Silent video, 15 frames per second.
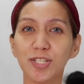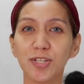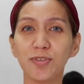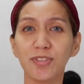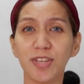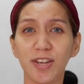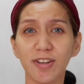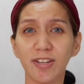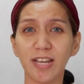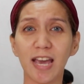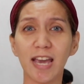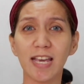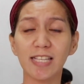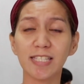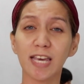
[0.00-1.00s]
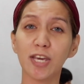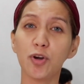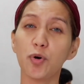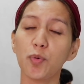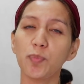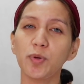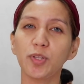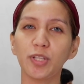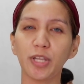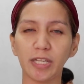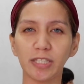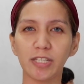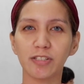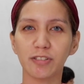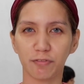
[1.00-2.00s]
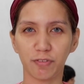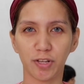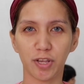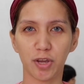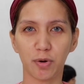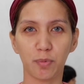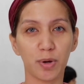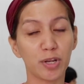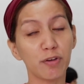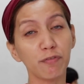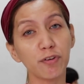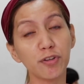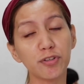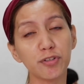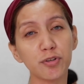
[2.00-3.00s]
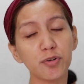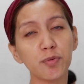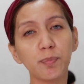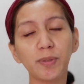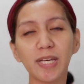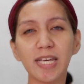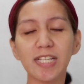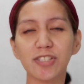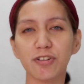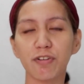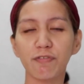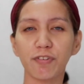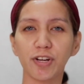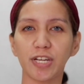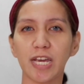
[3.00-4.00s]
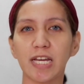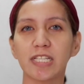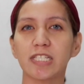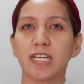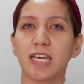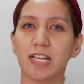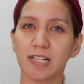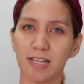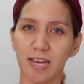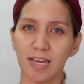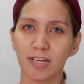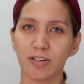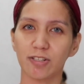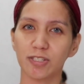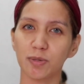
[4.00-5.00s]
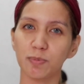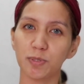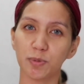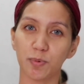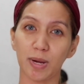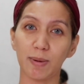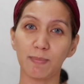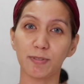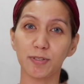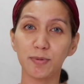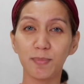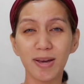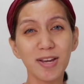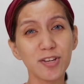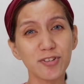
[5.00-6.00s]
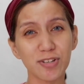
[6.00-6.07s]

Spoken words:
So there, guys, I hope you like this video, and if you do, please don't forget to hit like or subscribe to my